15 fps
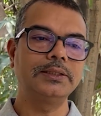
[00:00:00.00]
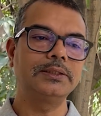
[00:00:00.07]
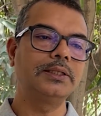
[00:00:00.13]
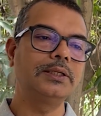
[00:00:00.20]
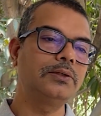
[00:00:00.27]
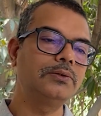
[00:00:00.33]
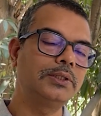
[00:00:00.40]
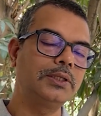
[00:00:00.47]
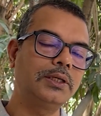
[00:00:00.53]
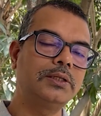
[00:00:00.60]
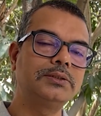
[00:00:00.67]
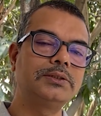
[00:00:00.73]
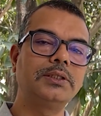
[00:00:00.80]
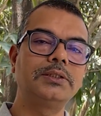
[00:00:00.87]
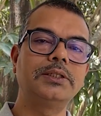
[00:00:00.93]
and
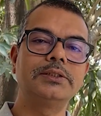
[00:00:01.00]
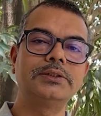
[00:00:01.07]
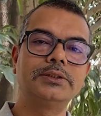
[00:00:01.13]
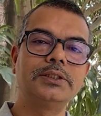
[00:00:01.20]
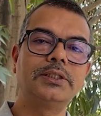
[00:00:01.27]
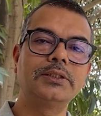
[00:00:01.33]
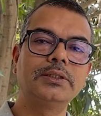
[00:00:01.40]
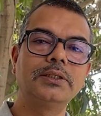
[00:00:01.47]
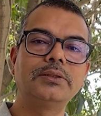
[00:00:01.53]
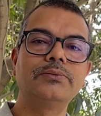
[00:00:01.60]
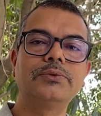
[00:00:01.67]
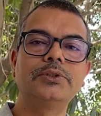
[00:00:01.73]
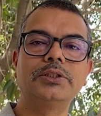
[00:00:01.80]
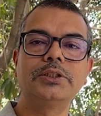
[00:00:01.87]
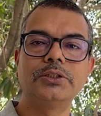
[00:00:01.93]
then there are certain
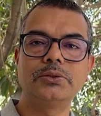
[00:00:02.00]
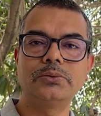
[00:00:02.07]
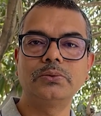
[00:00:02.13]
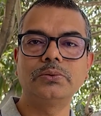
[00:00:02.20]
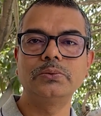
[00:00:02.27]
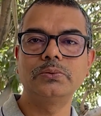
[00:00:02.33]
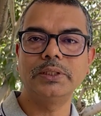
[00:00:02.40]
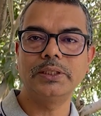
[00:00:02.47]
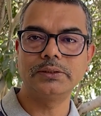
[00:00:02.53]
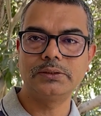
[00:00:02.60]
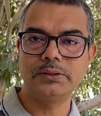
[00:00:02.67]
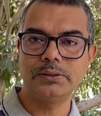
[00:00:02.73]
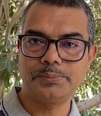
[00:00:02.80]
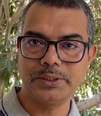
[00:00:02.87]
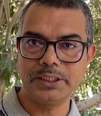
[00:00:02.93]
settings that we need to
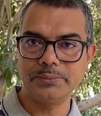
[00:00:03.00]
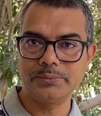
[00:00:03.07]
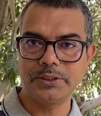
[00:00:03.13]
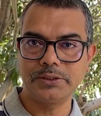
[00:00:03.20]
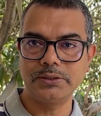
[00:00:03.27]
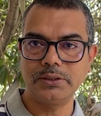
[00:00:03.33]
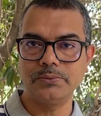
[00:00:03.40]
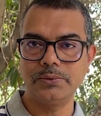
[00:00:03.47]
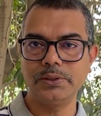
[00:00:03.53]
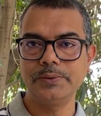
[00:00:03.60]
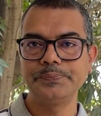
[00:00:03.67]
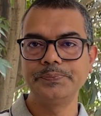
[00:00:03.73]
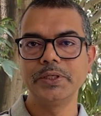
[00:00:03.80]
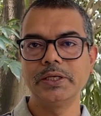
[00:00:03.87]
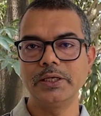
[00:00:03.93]
do at the primary
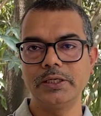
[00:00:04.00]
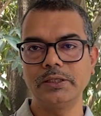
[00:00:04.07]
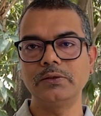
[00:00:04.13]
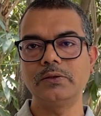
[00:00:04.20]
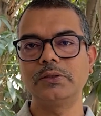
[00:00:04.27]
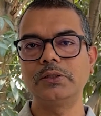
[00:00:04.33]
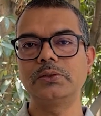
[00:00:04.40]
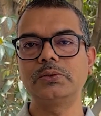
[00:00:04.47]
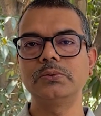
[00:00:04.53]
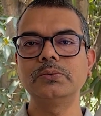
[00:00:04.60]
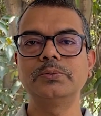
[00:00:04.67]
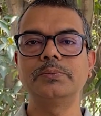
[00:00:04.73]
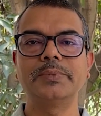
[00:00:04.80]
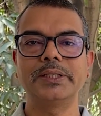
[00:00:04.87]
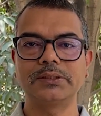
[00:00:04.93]
server in
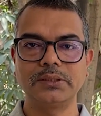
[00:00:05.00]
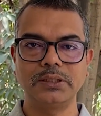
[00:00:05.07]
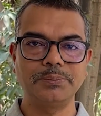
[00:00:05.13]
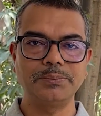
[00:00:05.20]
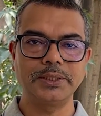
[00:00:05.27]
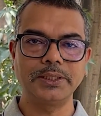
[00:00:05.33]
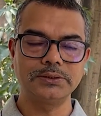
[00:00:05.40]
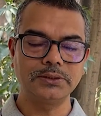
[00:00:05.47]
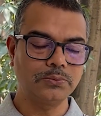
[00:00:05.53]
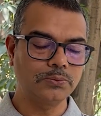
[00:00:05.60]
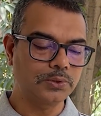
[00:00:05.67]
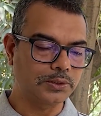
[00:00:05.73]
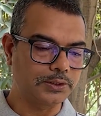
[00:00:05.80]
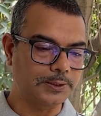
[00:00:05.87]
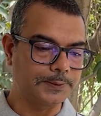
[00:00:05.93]
order to make the
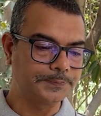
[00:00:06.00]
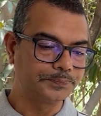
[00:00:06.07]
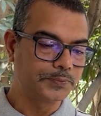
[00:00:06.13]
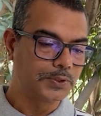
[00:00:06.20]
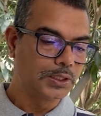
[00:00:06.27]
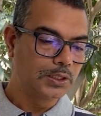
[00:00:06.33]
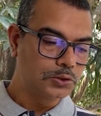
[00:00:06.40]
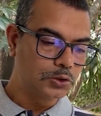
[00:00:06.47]
replication working.